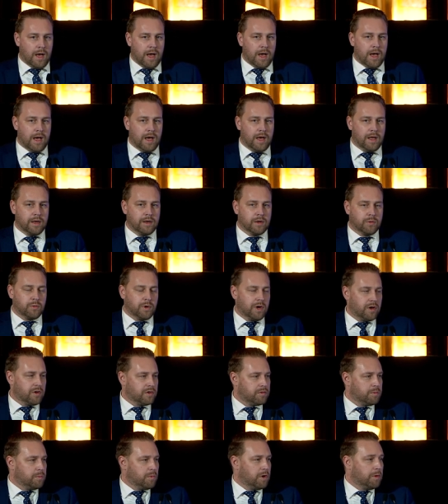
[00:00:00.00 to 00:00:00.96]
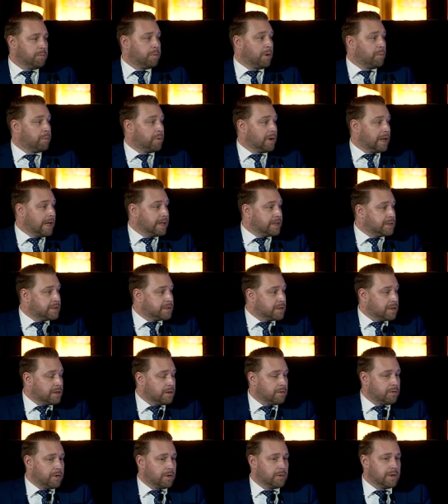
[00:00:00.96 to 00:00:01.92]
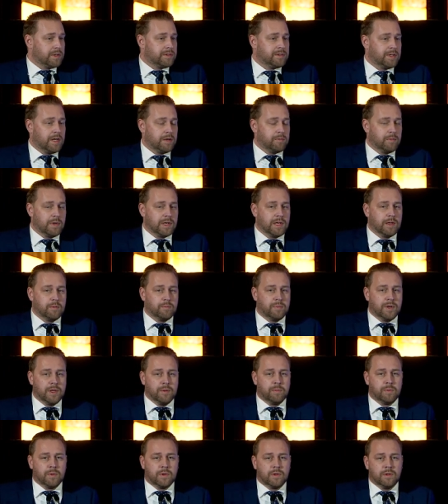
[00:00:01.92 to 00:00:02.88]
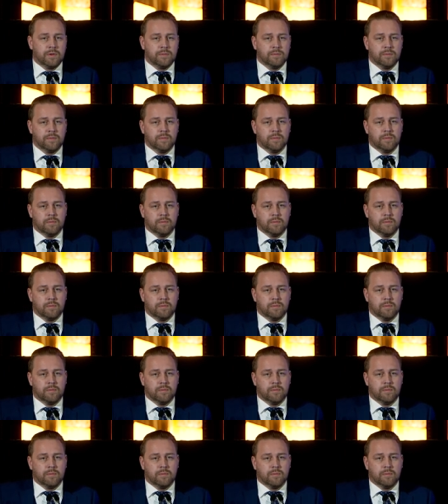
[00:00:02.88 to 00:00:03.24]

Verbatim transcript: And we're a small population of only 10 million people,